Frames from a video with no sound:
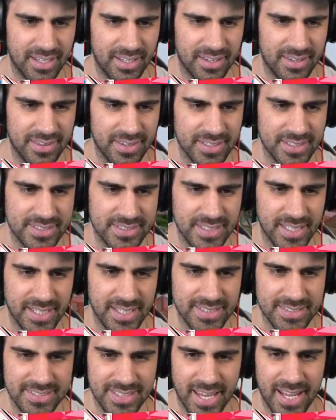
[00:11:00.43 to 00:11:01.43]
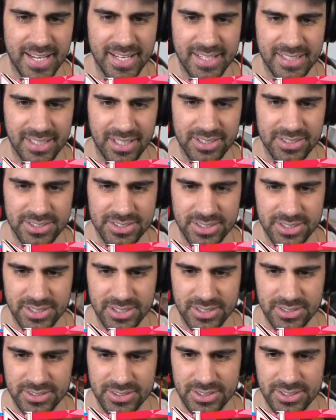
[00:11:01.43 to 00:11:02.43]
This thing is getting closer
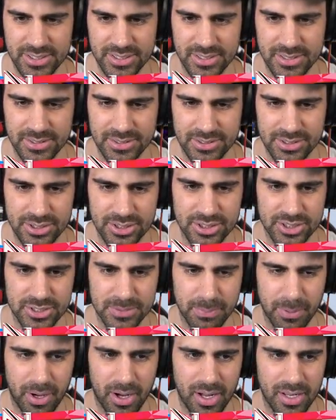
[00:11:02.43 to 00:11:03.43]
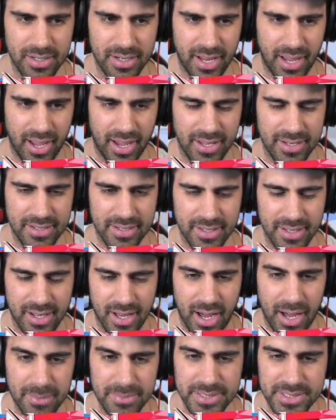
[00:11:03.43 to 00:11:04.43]
to, to spawn, and uh,
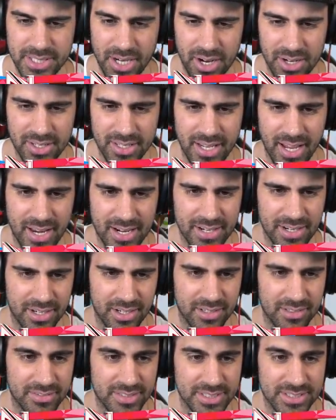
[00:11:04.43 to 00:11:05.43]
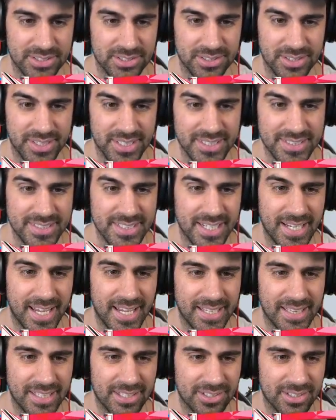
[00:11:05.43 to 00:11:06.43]
I'm starting to get nervous, dude. This could
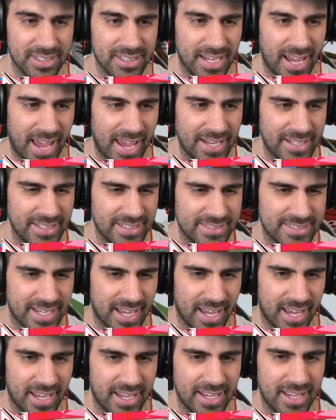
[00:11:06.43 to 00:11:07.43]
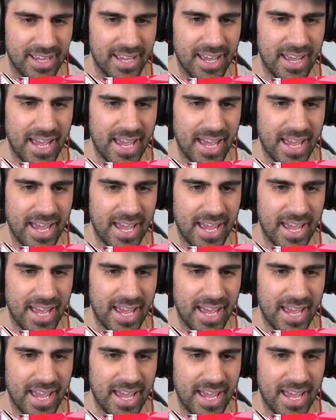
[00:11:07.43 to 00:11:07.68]
hit literally any day.